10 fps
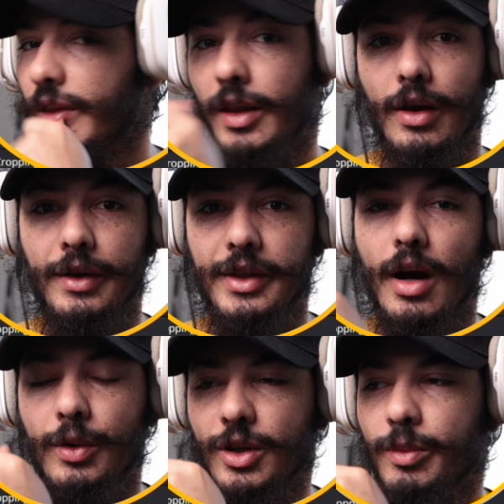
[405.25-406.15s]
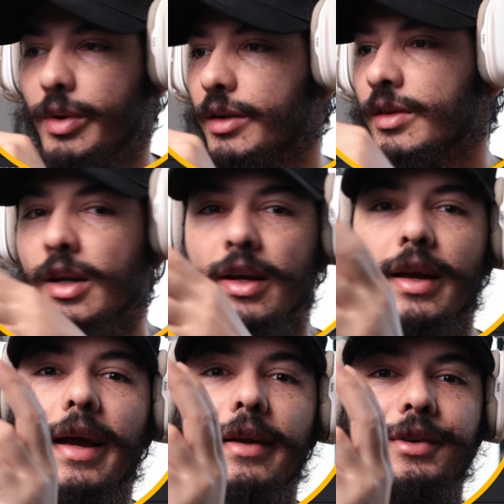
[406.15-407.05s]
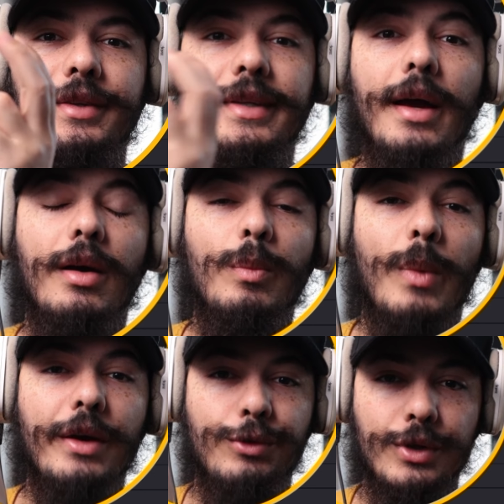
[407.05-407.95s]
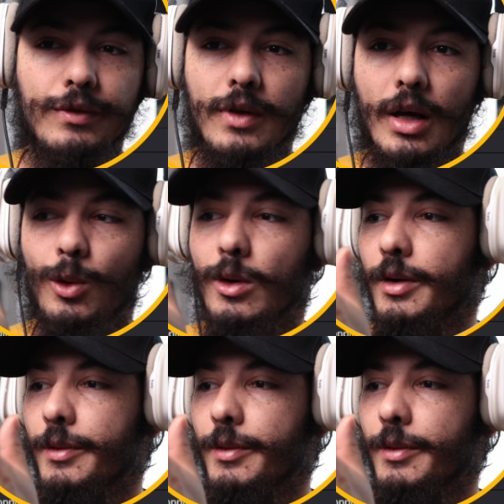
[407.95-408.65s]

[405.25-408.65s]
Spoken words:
the audio part. And yeah, my workflow